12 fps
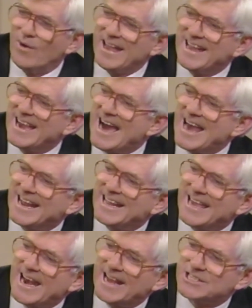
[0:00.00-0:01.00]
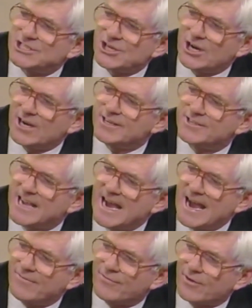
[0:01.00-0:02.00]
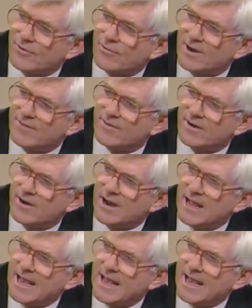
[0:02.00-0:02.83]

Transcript: We gotta get a certain tie for River